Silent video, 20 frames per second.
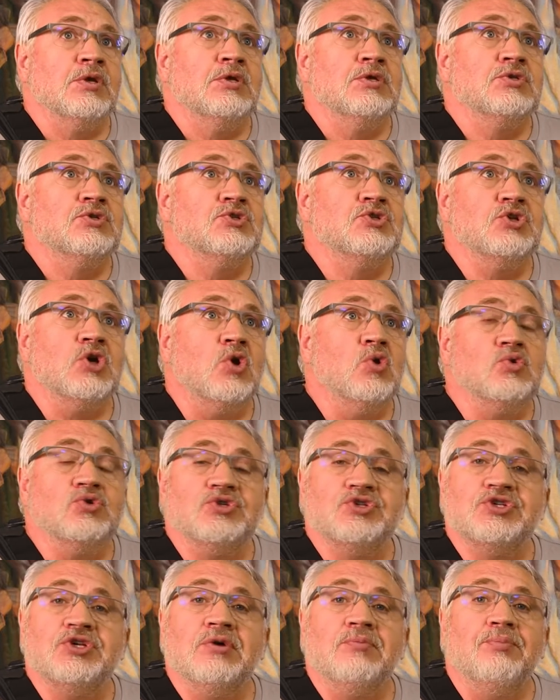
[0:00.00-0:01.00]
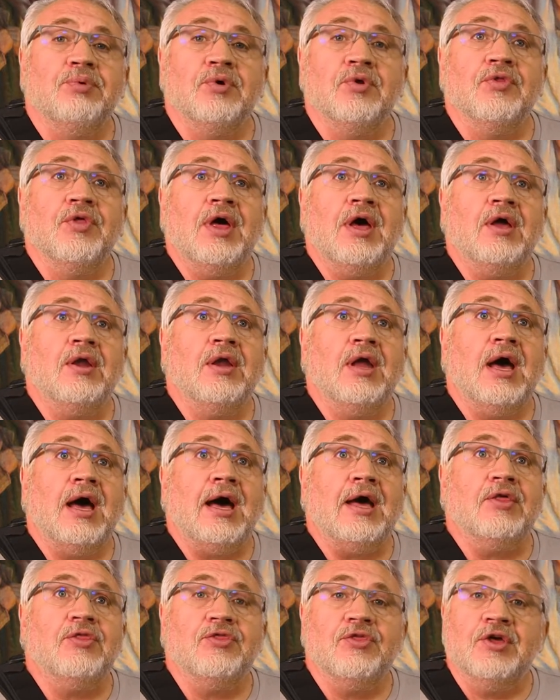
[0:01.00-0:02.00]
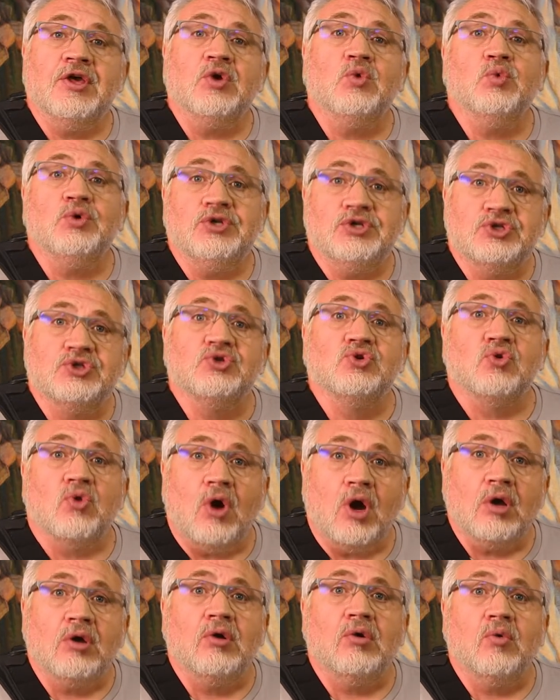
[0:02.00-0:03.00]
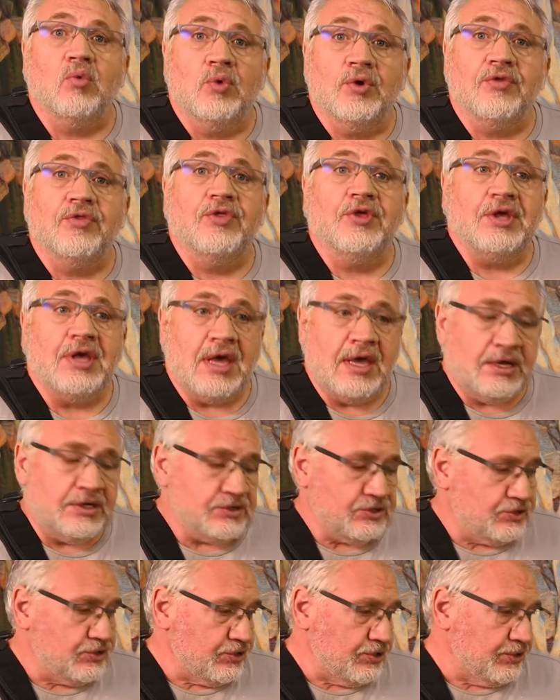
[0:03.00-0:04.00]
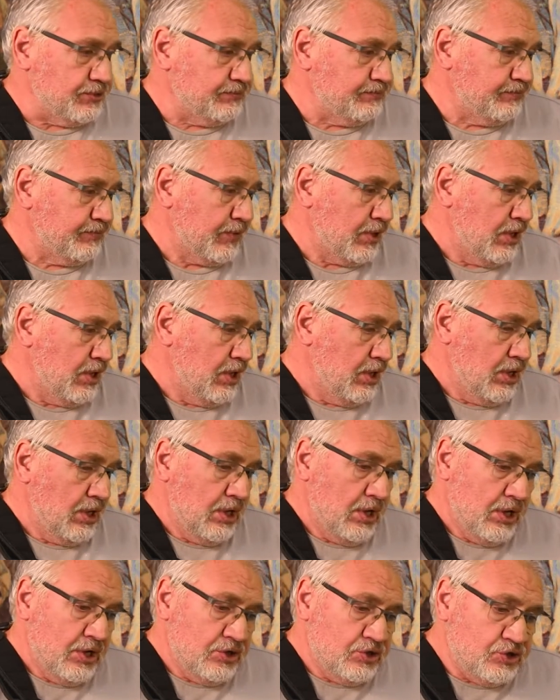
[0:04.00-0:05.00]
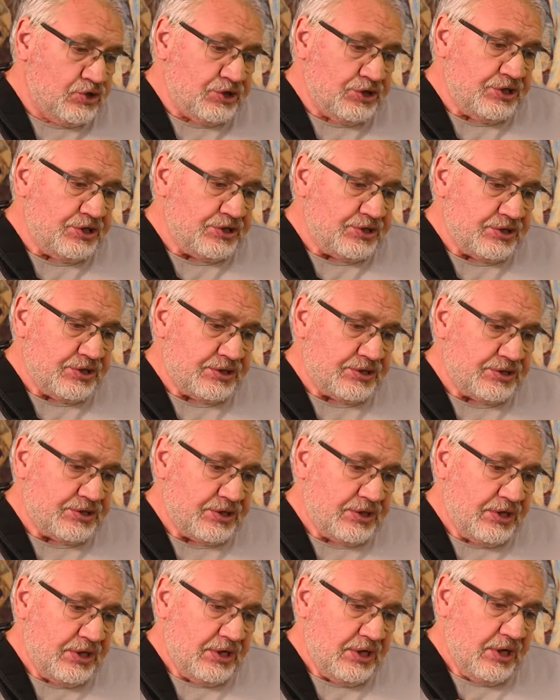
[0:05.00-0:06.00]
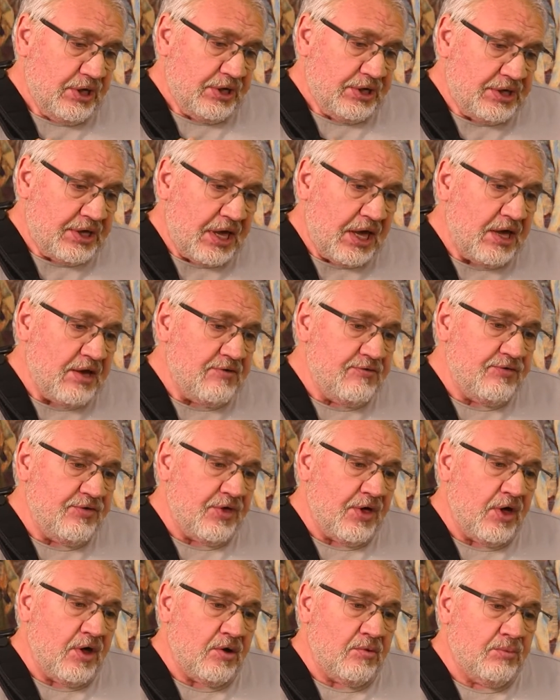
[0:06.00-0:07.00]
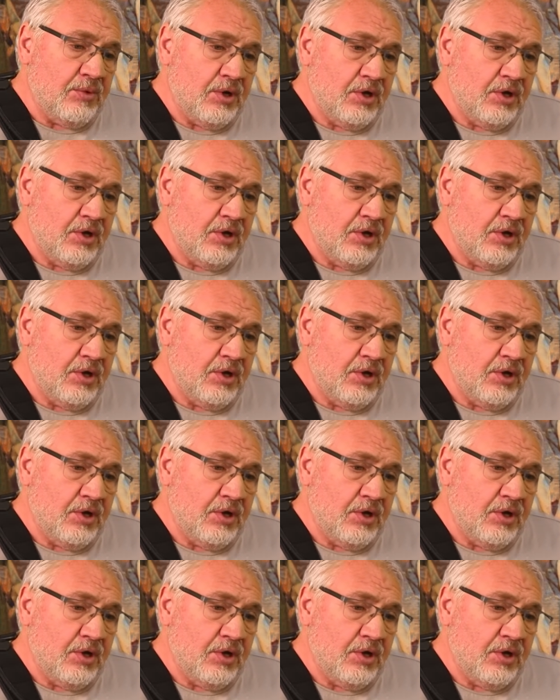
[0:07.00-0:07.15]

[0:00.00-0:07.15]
So simple that I think we struggle with the answer. Jesus gave them